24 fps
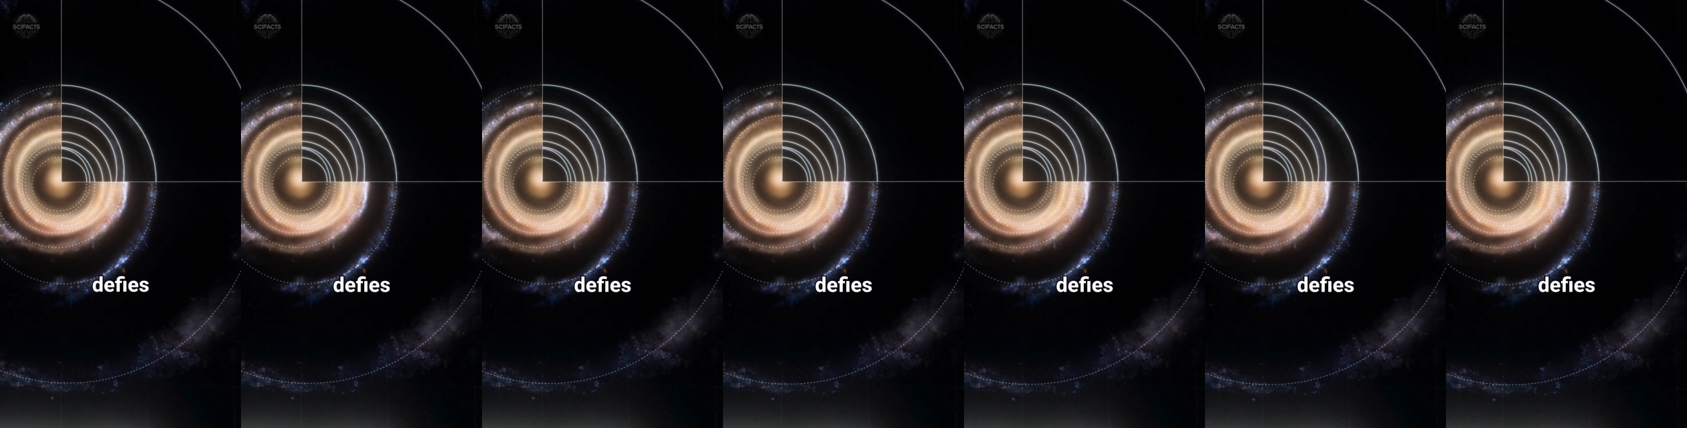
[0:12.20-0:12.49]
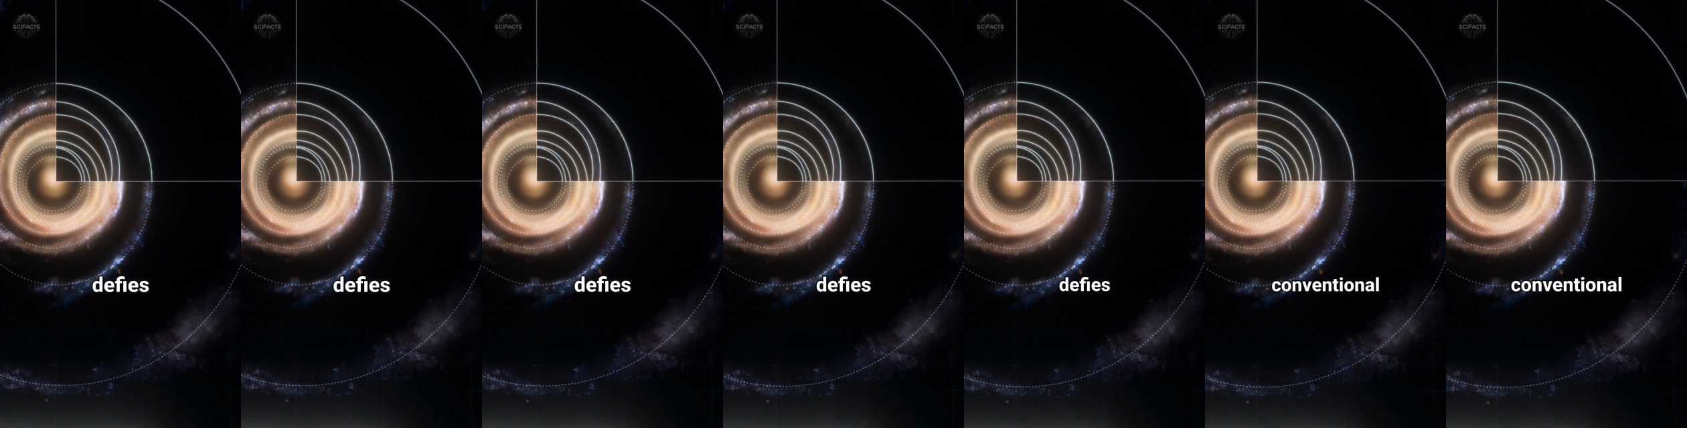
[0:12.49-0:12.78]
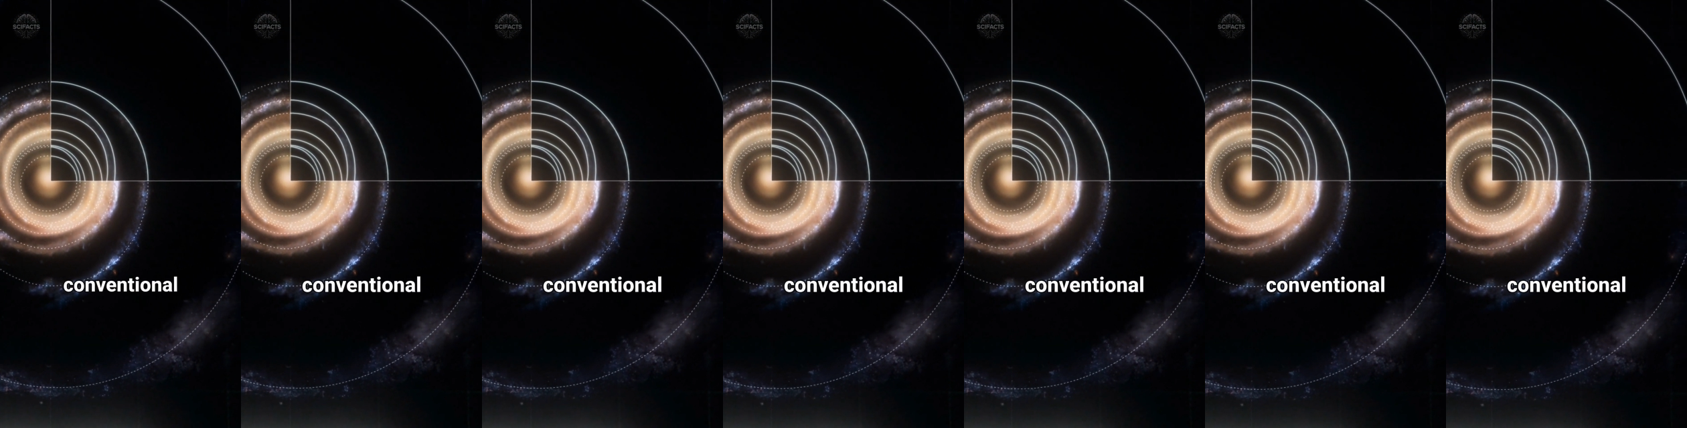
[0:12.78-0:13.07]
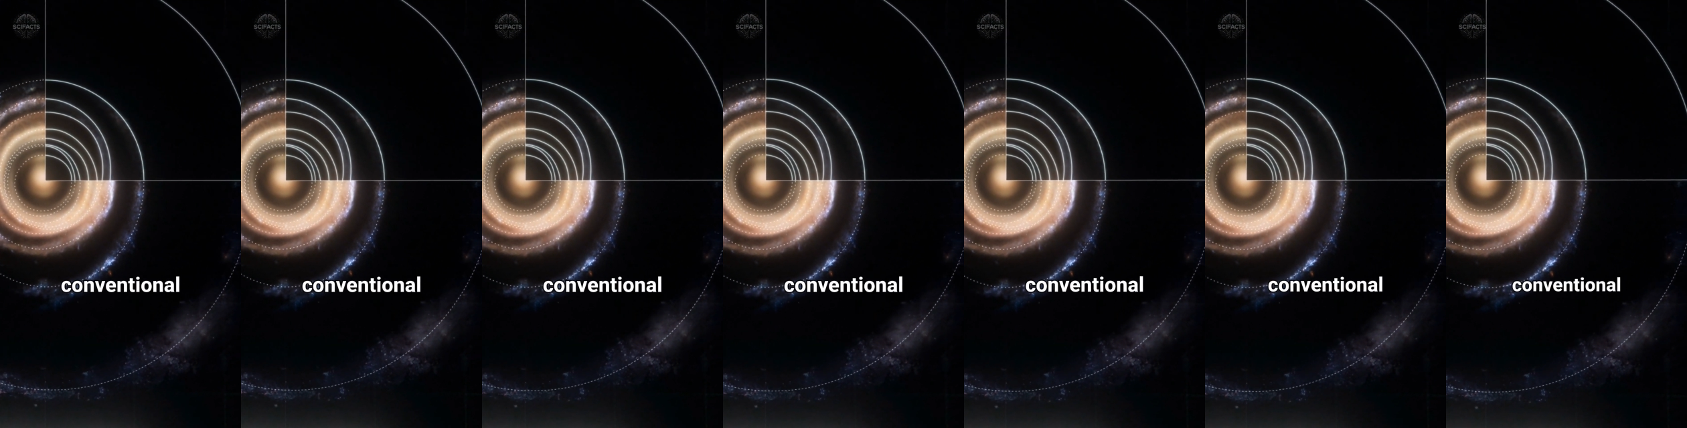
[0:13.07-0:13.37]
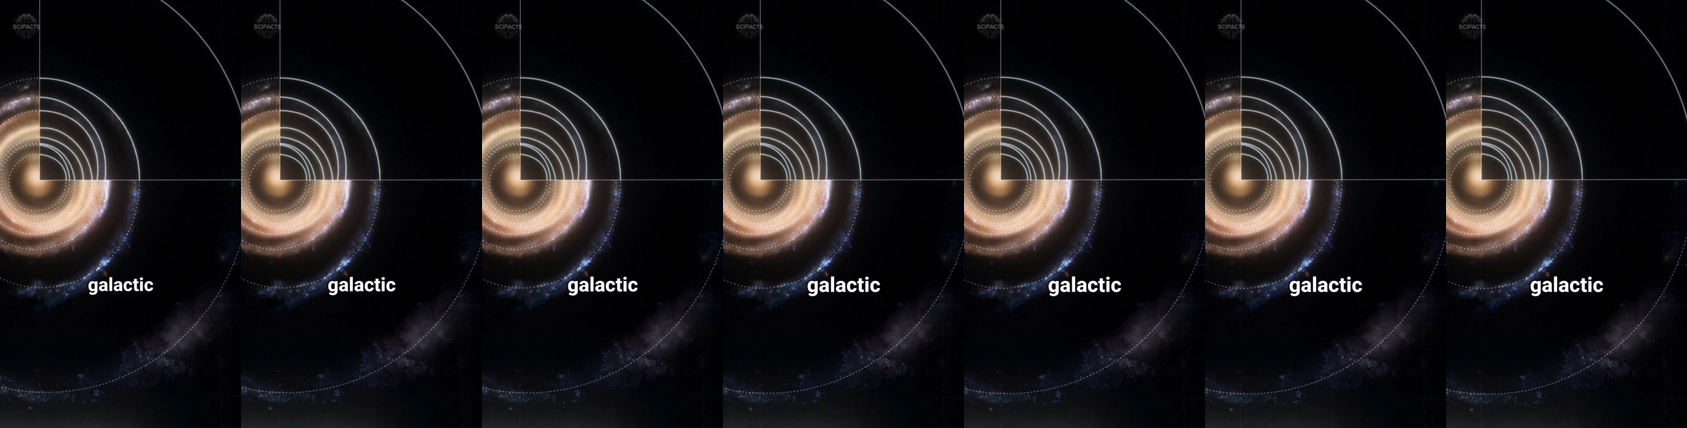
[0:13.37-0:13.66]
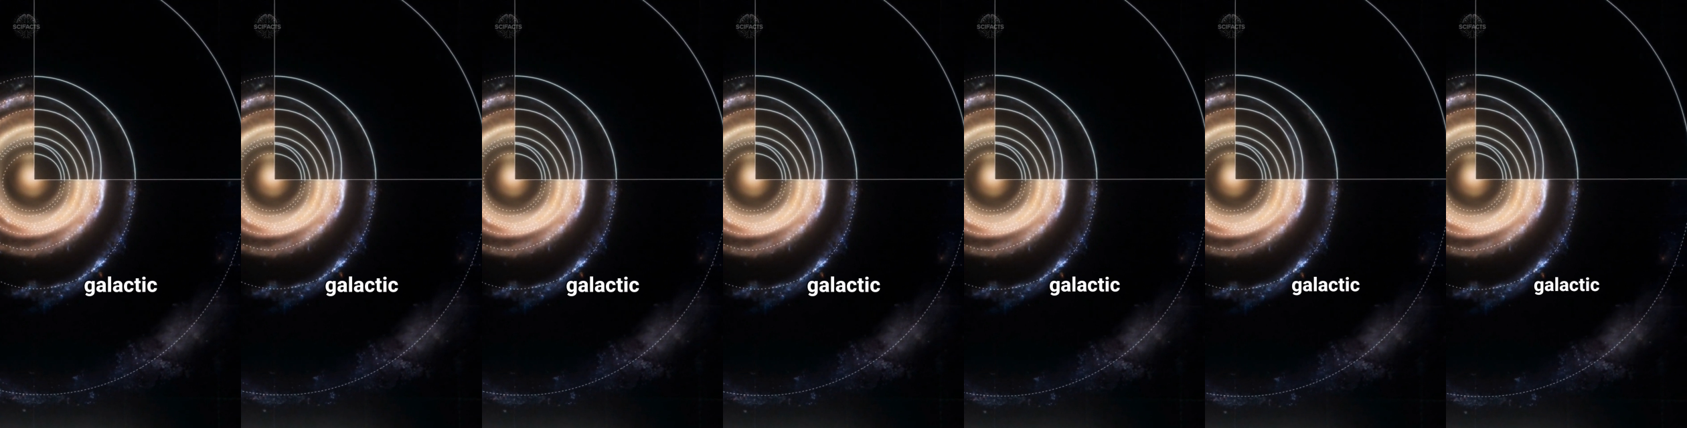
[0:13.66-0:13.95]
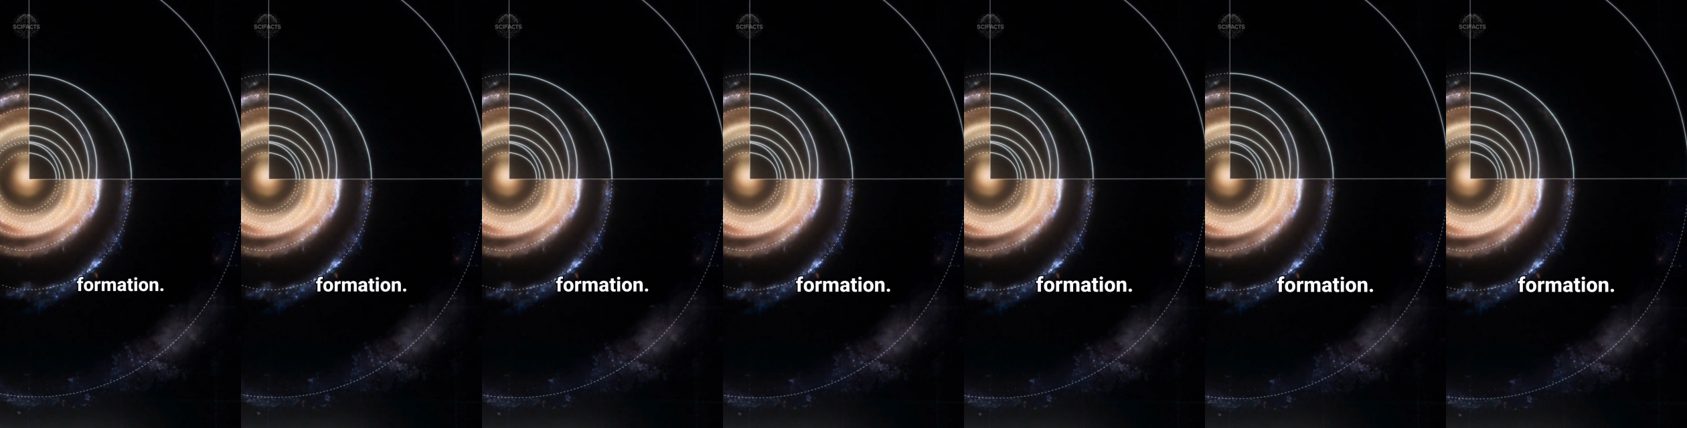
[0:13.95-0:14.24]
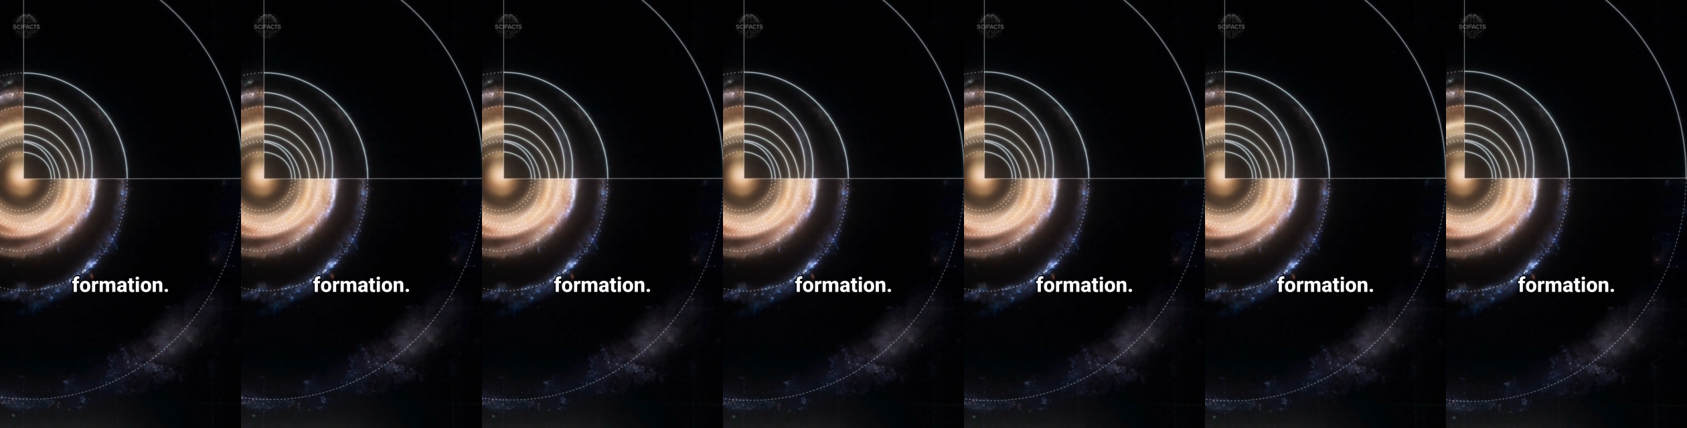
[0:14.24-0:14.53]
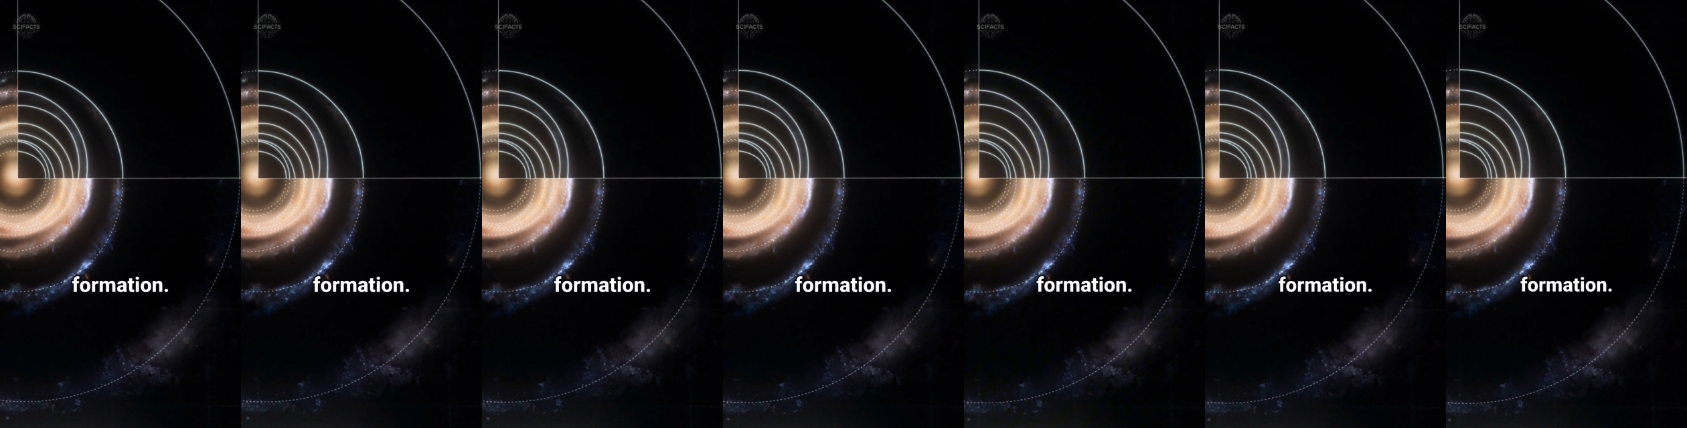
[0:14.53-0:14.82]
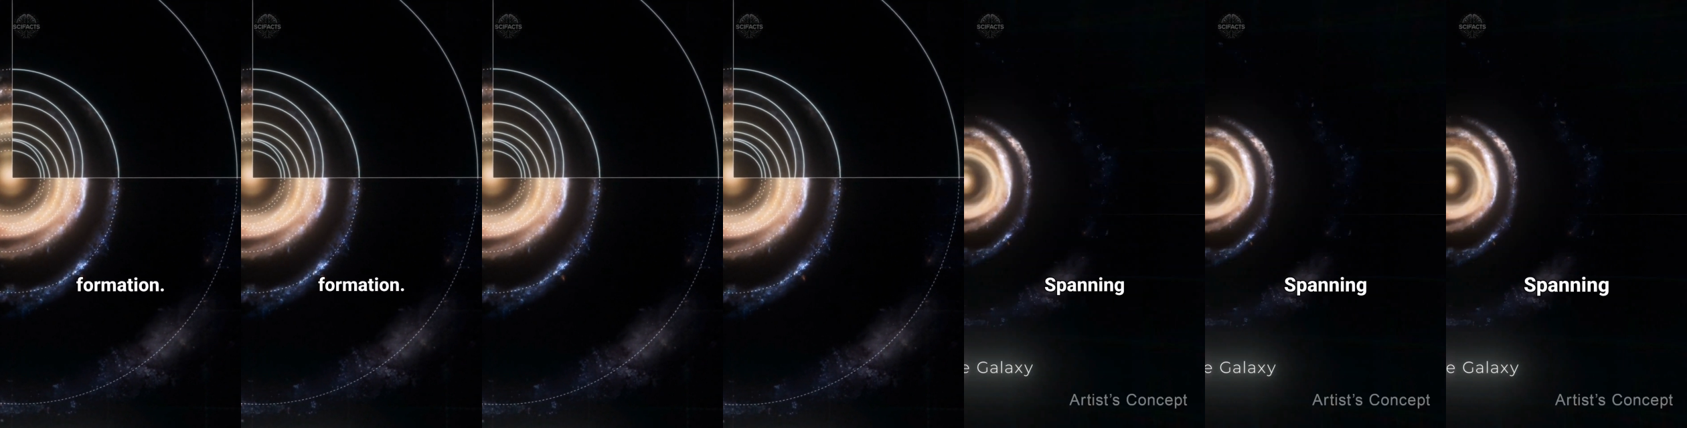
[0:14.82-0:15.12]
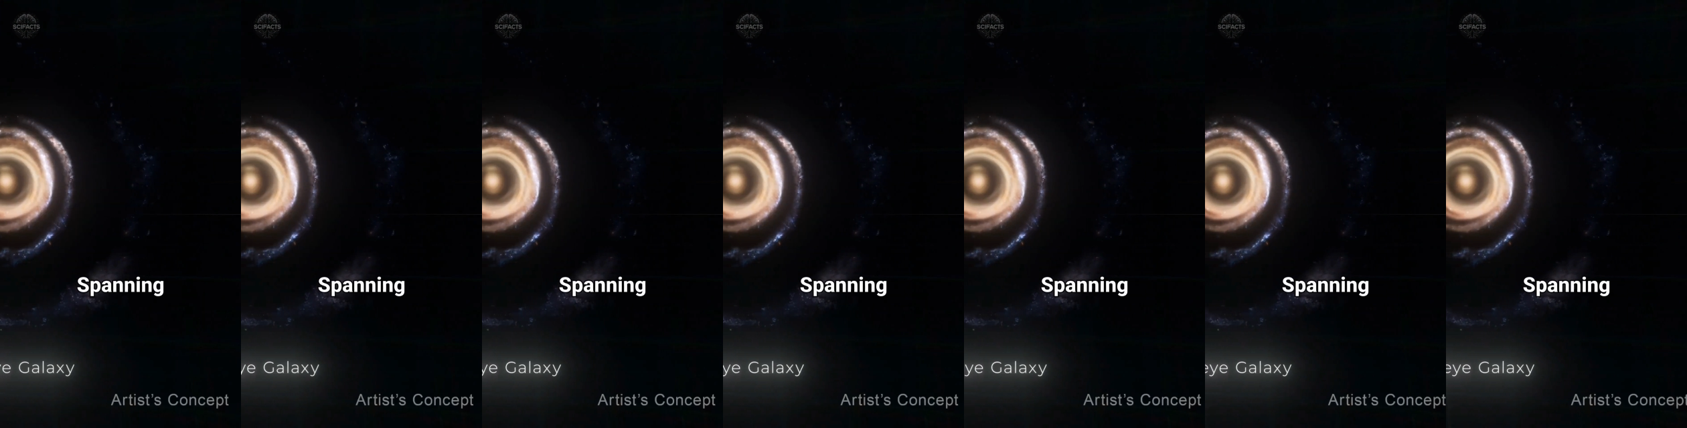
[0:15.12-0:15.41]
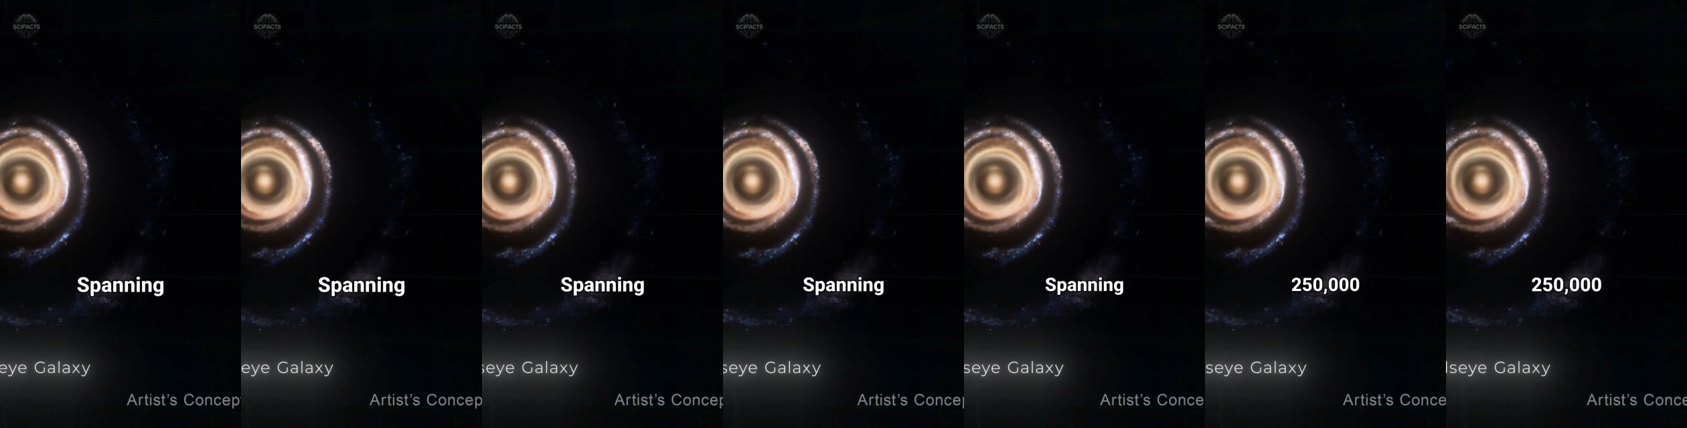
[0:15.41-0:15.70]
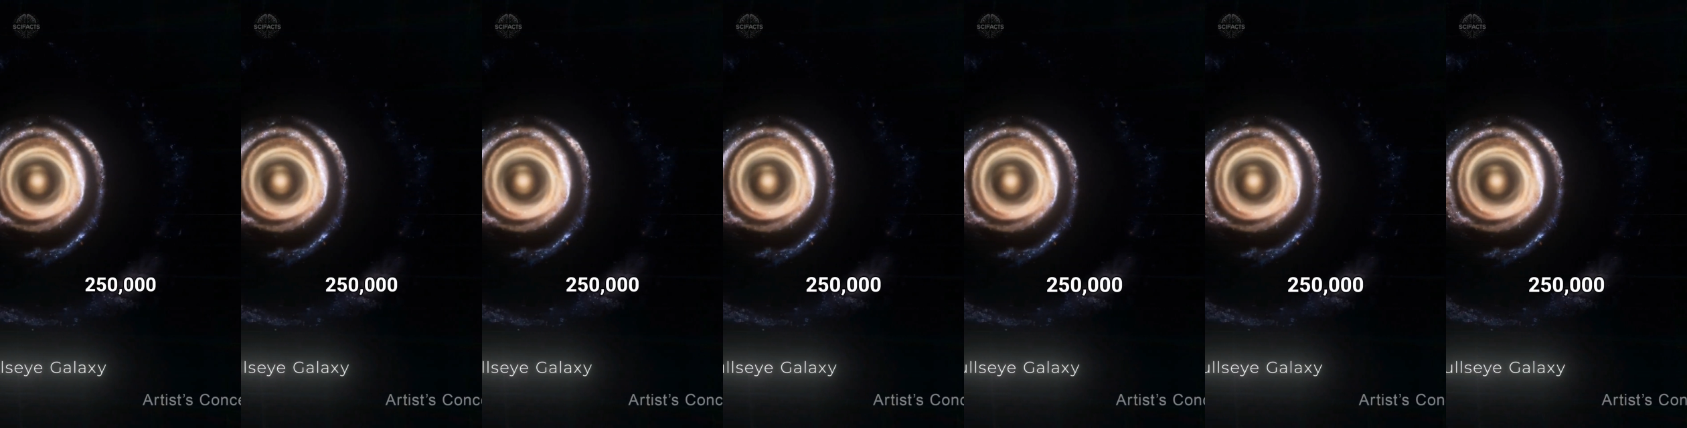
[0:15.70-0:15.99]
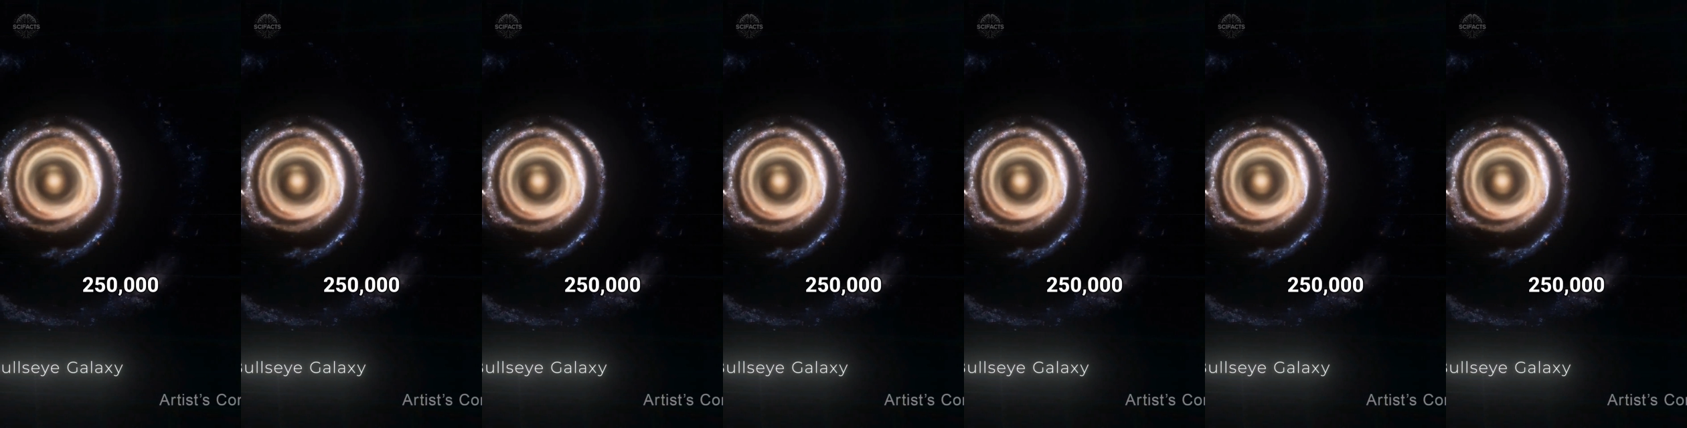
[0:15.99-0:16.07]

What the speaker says: Nobody's mouth can be seen.